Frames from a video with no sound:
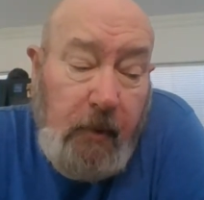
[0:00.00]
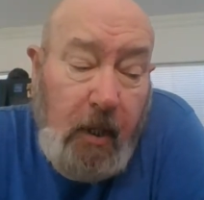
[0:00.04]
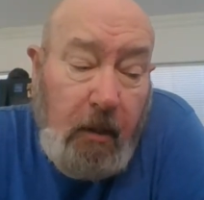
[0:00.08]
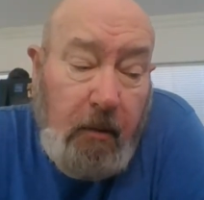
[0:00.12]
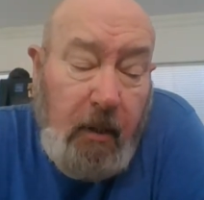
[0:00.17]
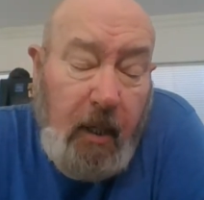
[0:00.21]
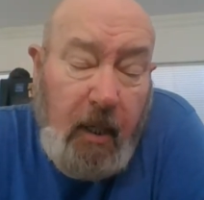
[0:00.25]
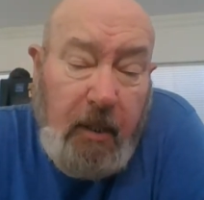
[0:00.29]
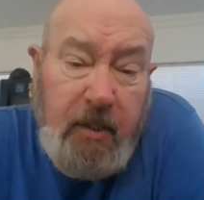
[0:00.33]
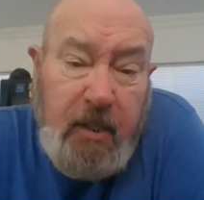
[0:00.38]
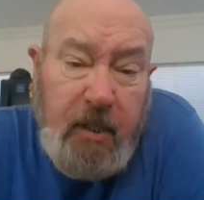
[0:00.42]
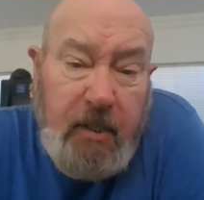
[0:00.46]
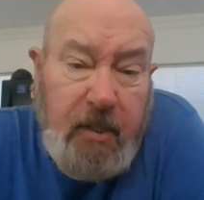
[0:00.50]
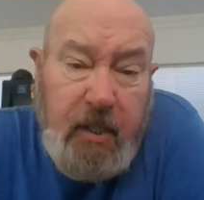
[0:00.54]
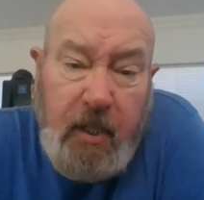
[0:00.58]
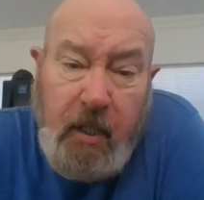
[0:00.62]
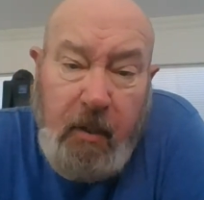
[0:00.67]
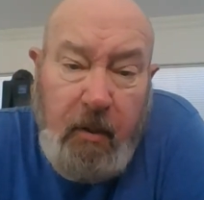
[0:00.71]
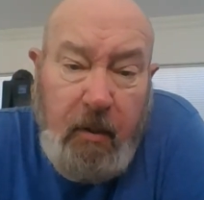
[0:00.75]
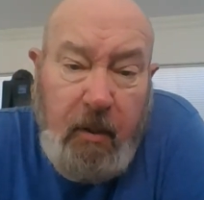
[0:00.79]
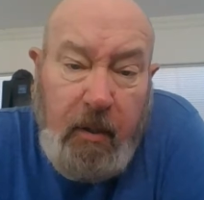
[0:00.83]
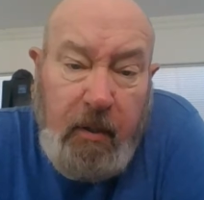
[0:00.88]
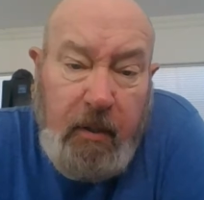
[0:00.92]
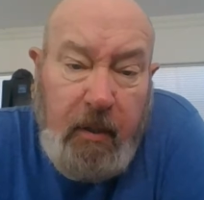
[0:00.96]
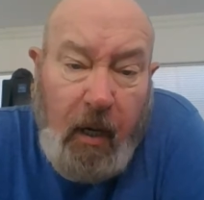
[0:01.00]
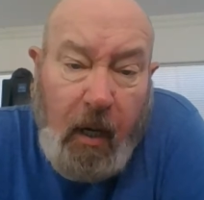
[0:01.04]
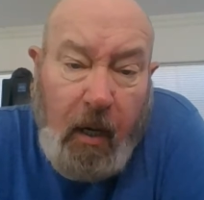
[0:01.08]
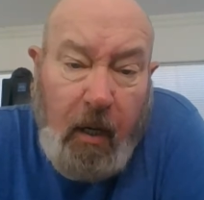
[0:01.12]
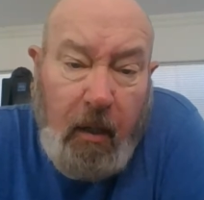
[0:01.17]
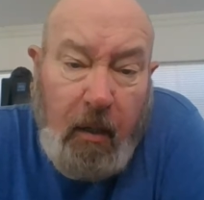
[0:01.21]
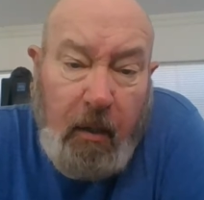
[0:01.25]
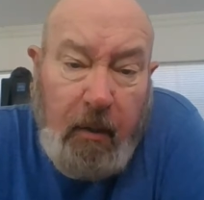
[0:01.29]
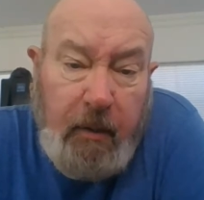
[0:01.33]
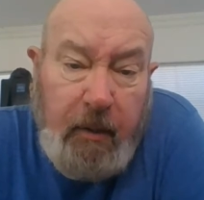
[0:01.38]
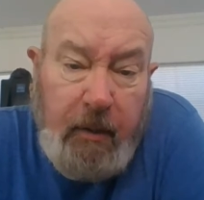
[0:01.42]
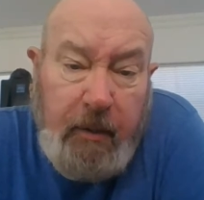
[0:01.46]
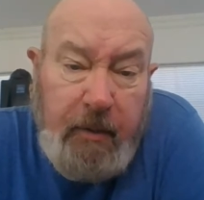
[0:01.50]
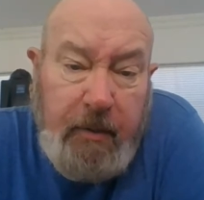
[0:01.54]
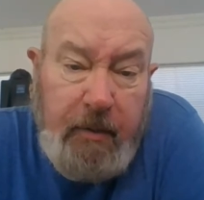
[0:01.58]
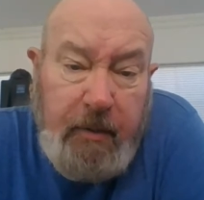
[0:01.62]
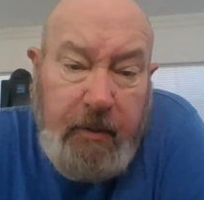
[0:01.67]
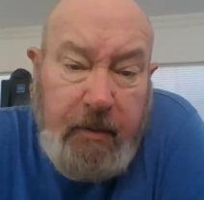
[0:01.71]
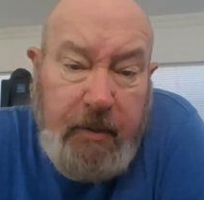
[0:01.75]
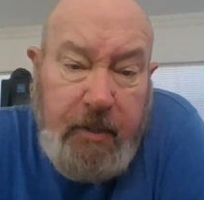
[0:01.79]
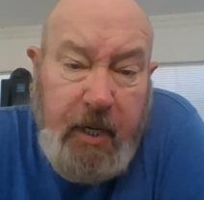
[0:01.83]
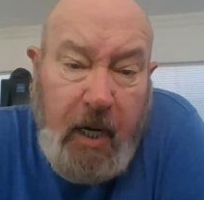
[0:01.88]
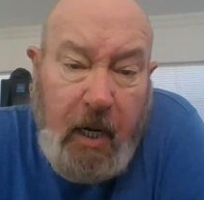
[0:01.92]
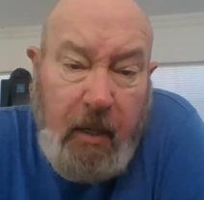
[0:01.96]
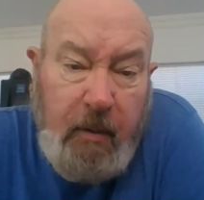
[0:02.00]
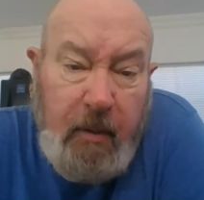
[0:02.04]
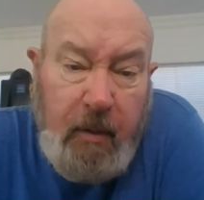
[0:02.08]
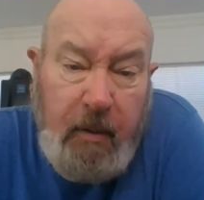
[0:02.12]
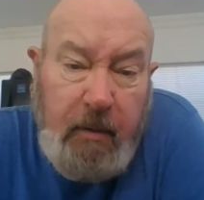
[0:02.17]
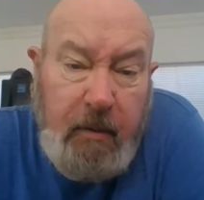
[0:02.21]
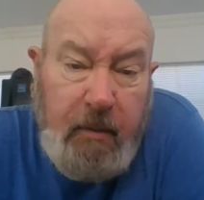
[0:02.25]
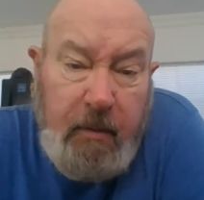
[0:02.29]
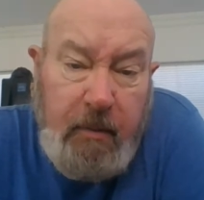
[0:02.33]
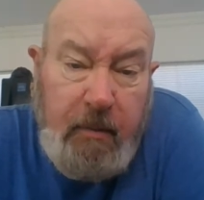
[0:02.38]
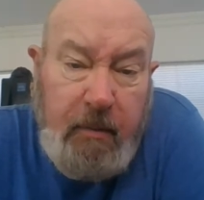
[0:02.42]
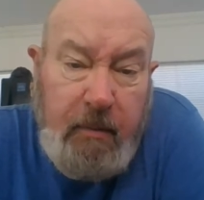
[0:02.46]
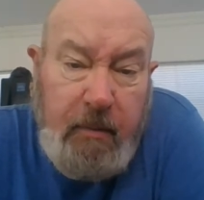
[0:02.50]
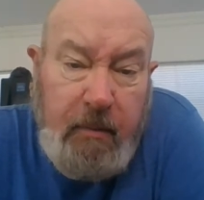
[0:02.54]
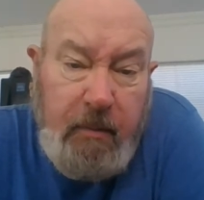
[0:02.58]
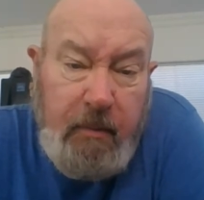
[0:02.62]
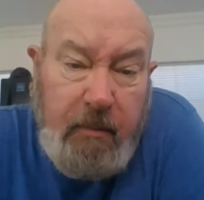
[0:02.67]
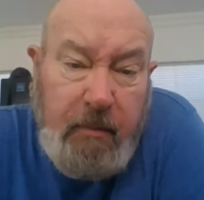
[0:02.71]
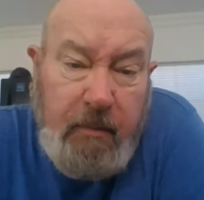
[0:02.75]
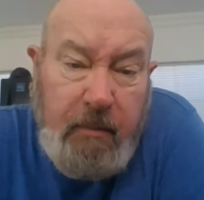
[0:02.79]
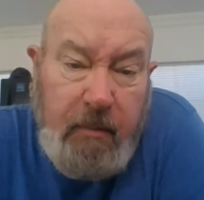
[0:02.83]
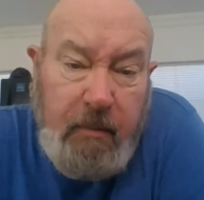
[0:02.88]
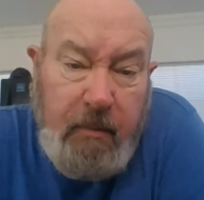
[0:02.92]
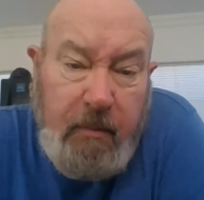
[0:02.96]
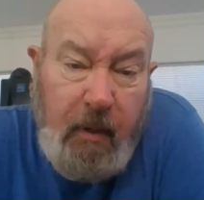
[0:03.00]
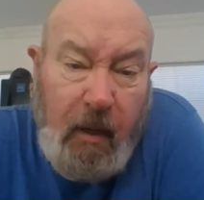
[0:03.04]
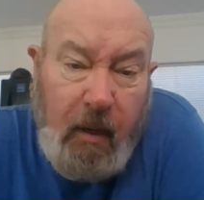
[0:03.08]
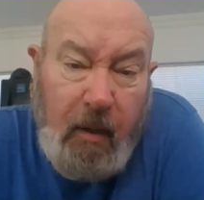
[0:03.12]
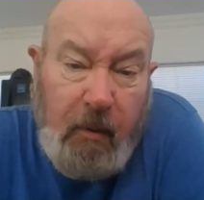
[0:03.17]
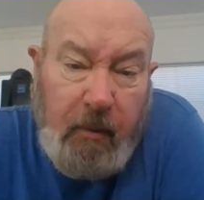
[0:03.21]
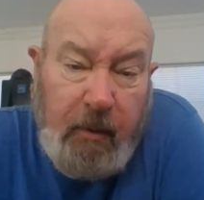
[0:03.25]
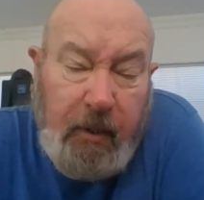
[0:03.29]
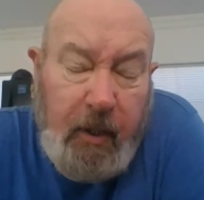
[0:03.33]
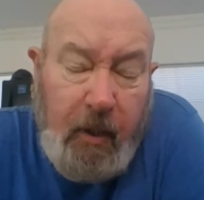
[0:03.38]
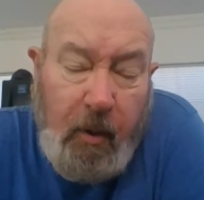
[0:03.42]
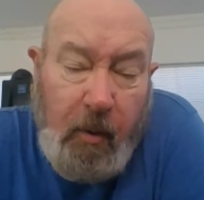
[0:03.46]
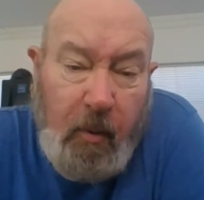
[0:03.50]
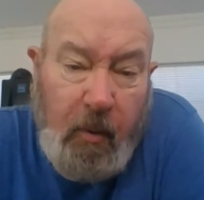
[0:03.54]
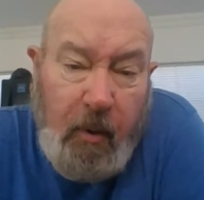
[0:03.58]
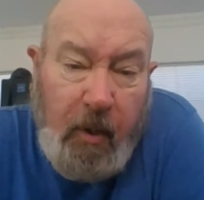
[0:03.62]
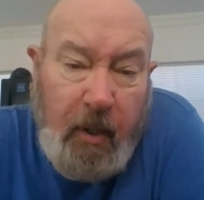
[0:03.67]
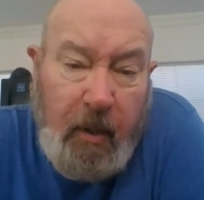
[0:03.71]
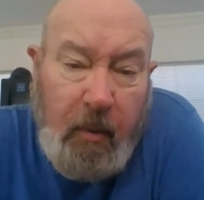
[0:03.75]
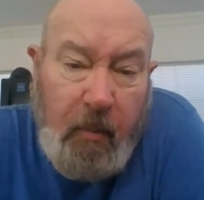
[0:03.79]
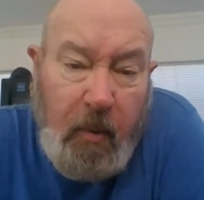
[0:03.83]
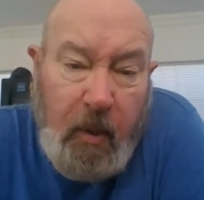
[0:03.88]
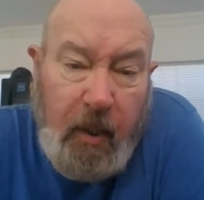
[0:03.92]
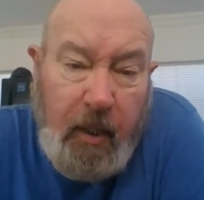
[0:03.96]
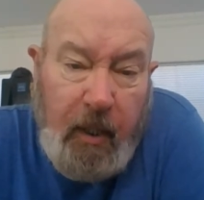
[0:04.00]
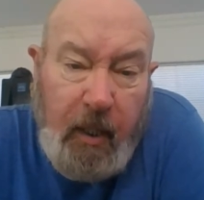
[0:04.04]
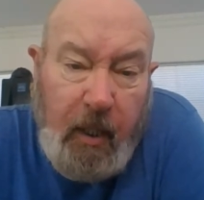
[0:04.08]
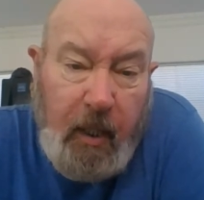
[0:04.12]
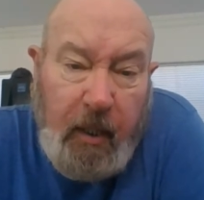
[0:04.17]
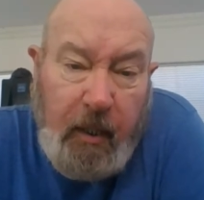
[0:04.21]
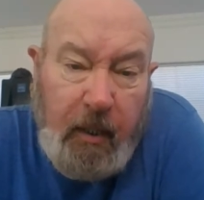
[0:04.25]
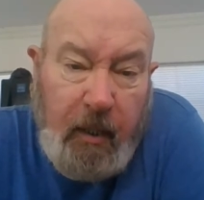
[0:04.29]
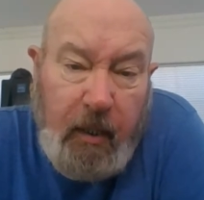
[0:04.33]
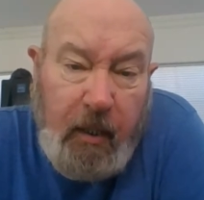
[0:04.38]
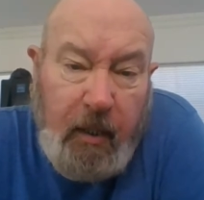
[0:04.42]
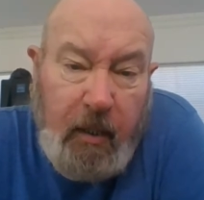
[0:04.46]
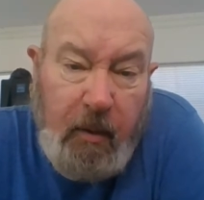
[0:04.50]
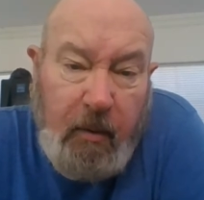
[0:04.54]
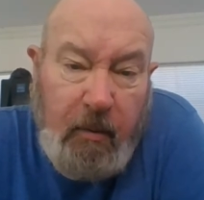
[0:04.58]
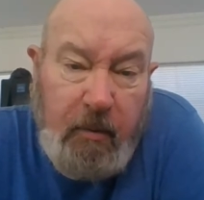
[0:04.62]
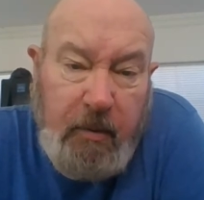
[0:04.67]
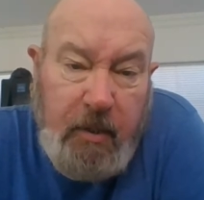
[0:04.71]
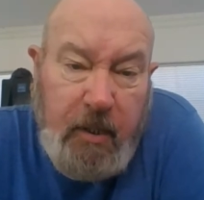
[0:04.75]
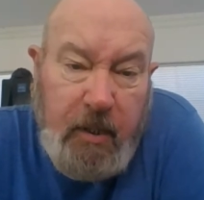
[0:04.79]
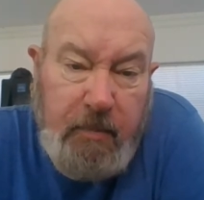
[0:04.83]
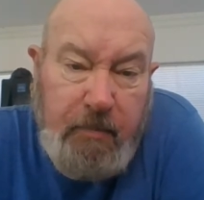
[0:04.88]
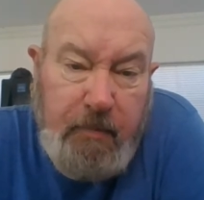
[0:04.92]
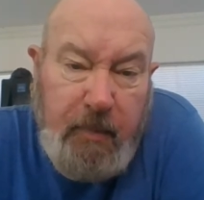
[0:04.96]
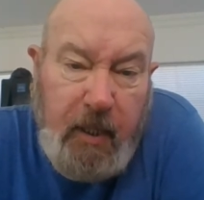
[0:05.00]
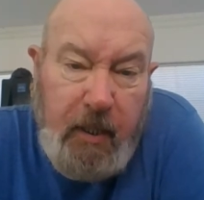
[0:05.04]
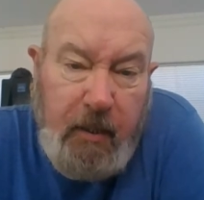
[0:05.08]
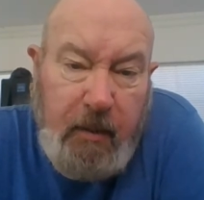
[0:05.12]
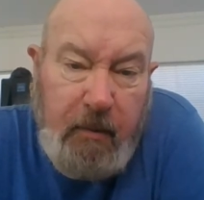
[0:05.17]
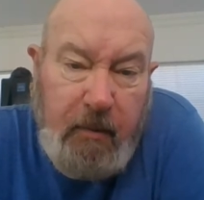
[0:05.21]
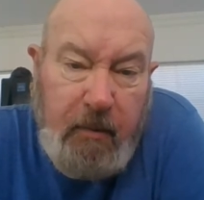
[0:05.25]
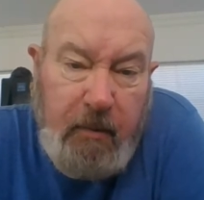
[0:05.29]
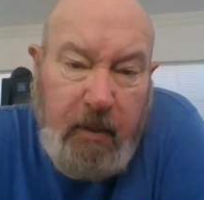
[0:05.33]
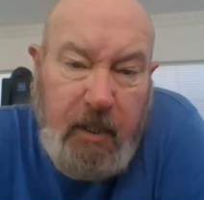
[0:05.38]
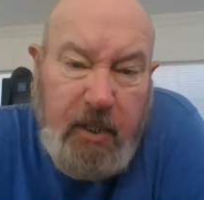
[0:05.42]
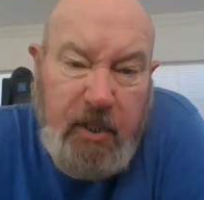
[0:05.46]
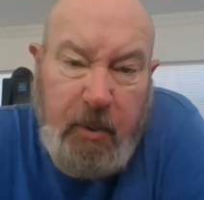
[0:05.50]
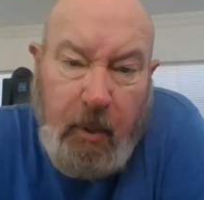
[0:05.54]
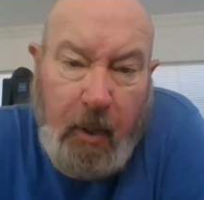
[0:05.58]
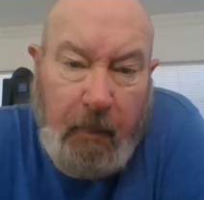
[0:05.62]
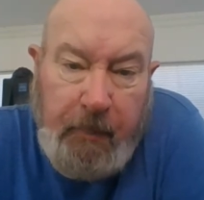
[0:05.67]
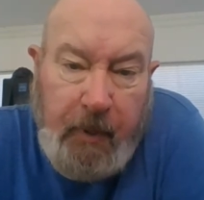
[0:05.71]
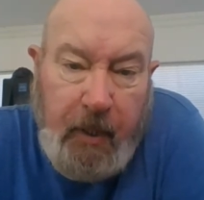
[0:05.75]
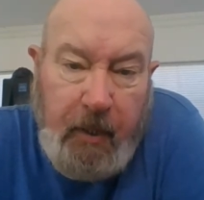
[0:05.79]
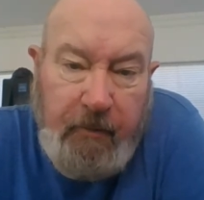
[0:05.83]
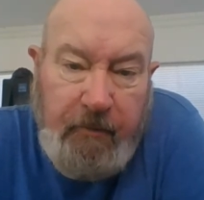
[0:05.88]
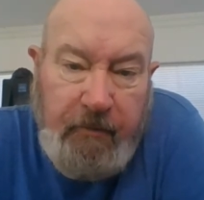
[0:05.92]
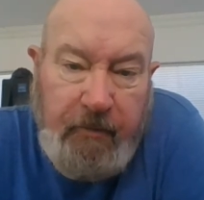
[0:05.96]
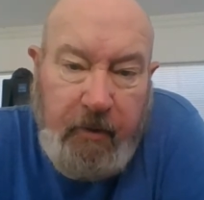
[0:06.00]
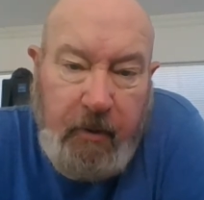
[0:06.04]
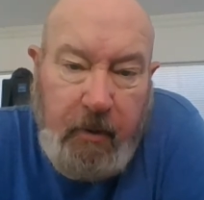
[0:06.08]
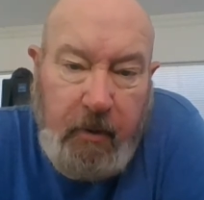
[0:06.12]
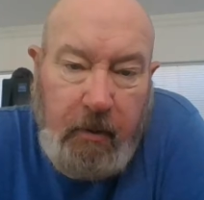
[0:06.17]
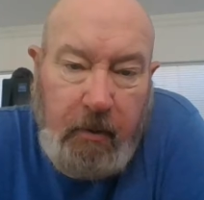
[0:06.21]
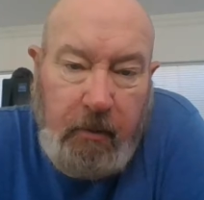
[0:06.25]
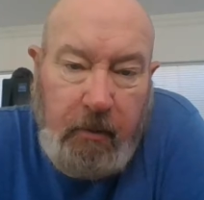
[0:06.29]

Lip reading: they just hooted and hollered and honked their horn and whatnot, you know, and just been disruptive.